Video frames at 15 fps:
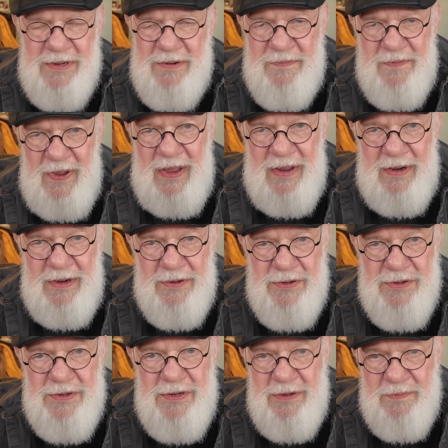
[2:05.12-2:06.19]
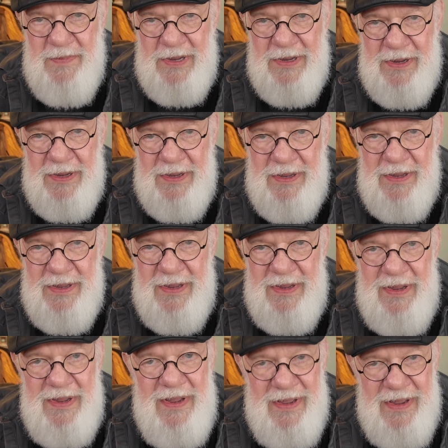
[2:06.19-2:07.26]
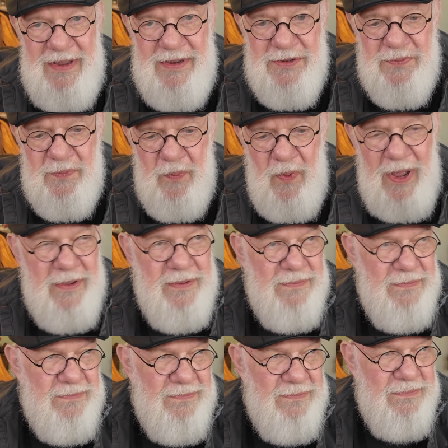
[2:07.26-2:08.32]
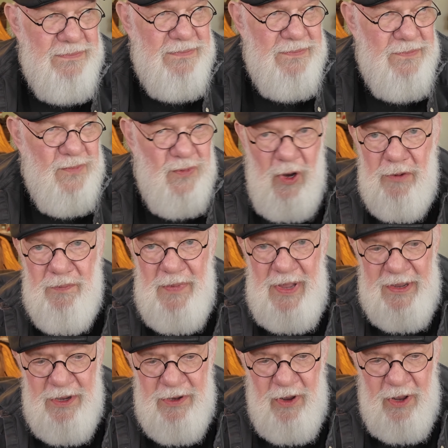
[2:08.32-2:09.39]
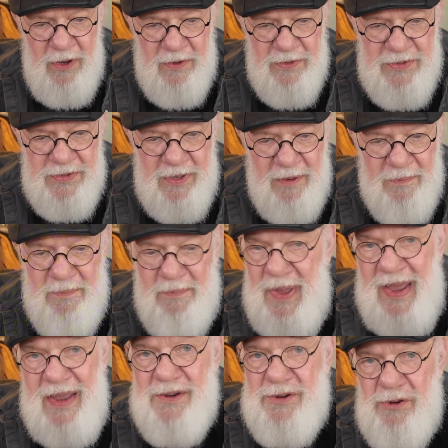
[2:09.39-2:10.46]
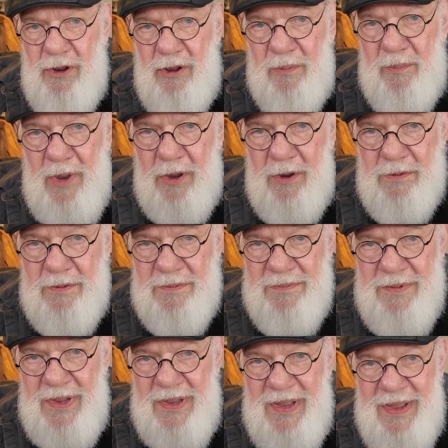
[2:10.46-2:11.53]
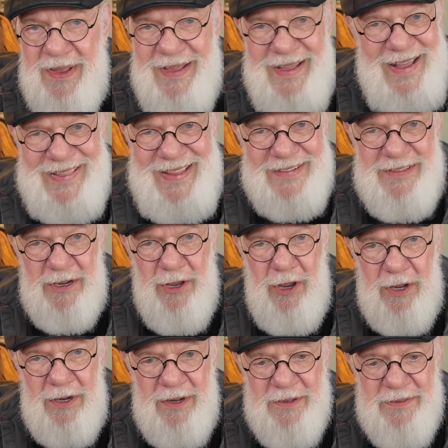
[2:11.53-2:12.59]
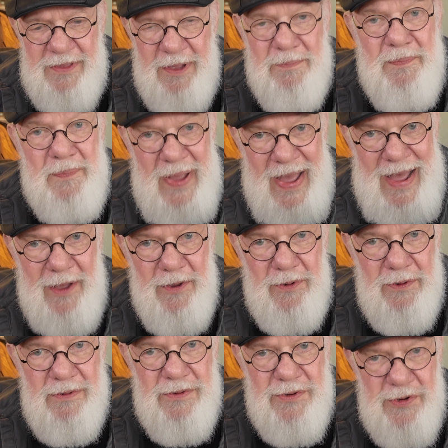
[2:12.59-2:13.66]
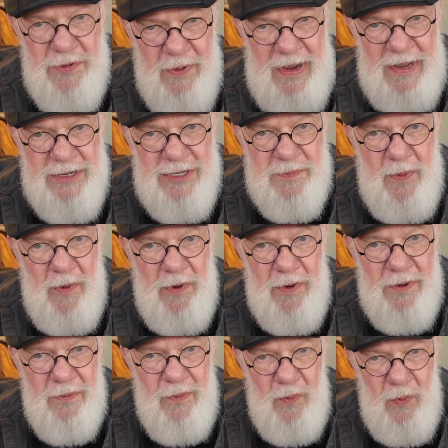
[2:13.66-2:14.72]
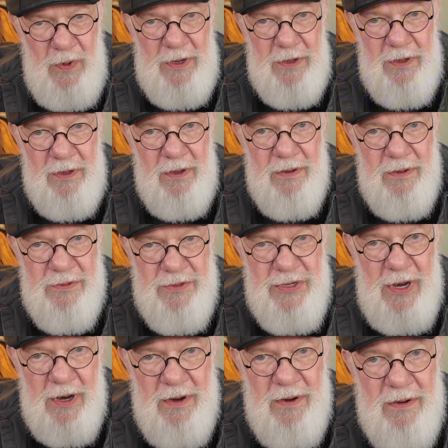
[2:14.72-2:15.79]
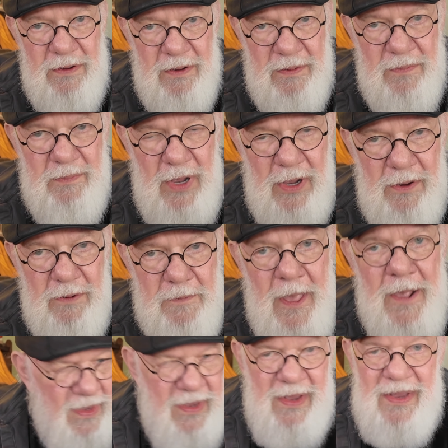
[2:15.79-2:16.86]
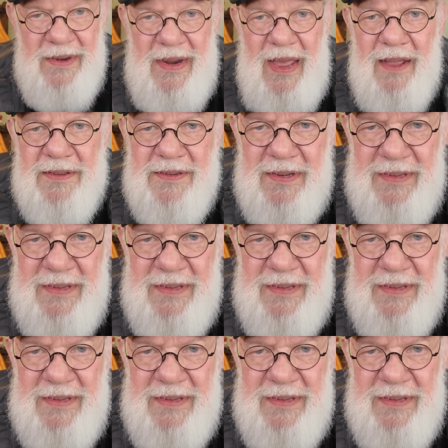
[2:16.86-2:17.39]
advantage to me is what Roam-Mate calls the manual mode. I like to call it the power transport wheelchair mode. Now, to